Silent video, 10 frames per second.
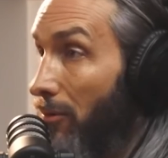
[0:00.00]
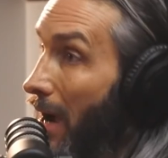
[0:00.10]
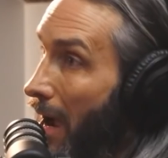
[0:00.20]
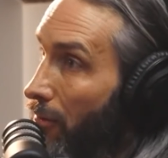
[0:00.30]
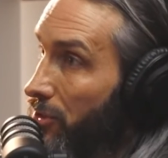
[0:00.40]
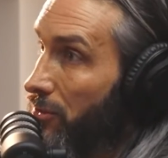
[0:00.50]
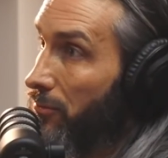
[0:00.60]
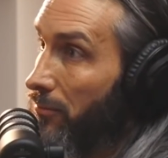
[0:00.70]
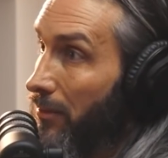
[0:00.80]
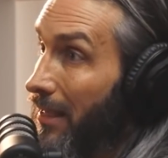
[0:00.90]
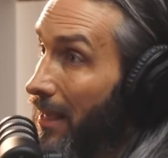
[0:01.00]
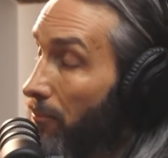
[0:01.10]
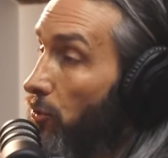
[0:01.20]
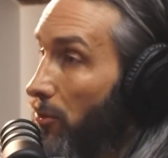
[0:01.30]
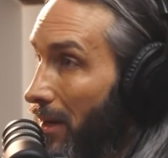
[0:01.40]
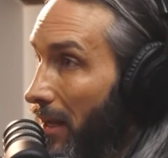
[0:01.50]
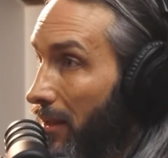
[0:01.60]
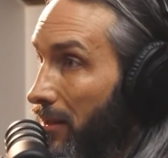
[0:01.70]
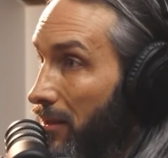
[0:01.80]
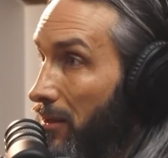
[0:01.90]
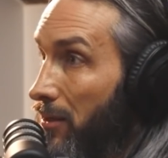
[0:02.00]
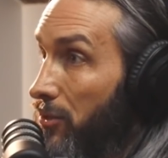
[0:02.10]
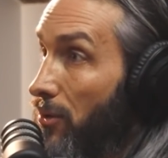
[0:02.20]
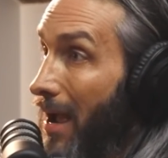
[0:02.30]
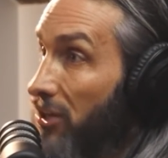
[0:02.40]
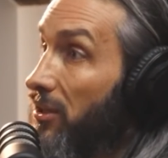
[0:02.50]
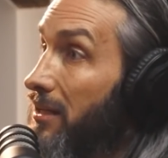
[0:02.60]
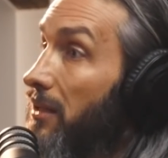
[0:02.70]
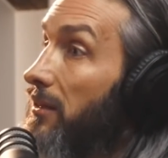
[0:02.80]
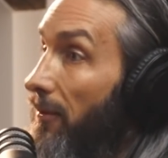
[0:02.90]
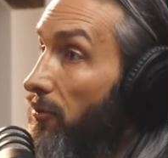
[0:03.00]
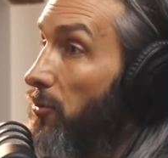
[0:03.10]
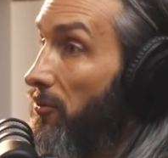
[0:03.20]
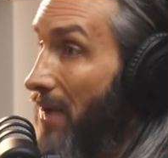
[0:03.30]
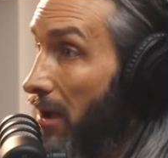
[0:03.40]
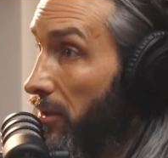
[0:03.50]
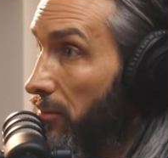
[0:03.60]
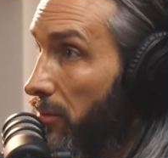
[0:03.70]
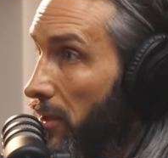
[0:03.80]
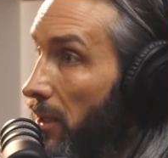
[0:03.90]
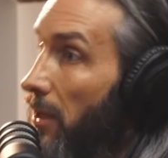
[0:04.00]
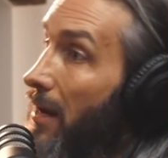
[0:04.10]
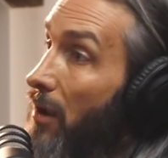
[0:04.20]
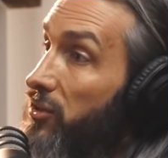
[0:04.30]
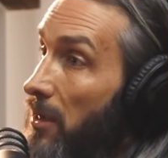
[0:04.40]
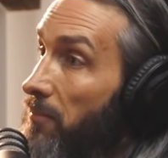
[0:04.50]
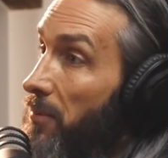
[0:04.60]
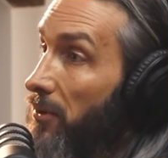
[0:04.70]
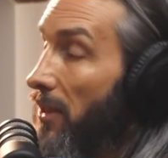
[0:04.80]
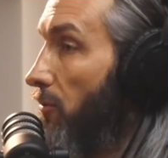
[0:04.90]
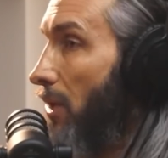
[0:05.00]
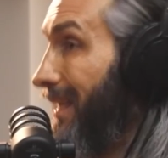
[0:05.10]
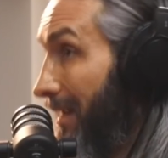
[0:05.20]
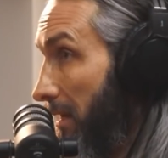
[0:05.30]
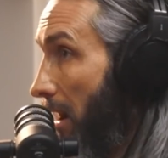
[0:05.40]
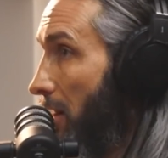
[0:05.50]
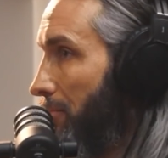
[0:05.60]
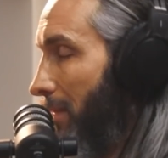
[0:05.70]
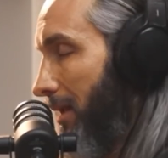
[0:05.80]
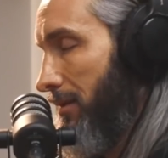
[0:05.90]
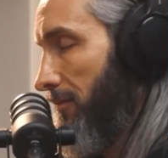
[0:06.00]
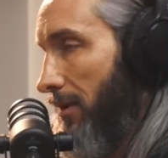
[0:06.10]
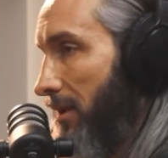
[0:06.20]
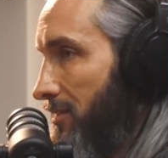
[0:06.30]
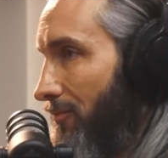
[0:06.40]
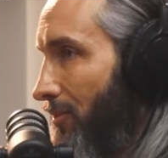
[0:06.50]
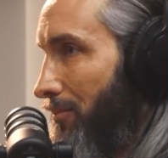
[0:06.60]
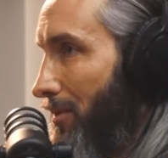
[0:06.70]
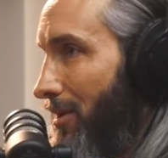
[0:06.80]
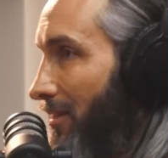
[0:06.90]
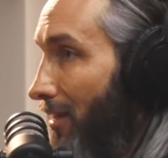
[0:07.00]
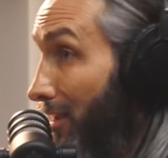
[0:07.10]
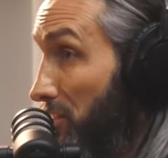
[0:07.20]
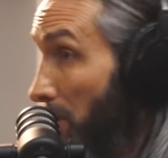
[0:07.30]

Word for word: Well, how would you get more money to actually deliver more value? Now, some people are like, well, I can inherit money. If, I guess if you're part of the lucky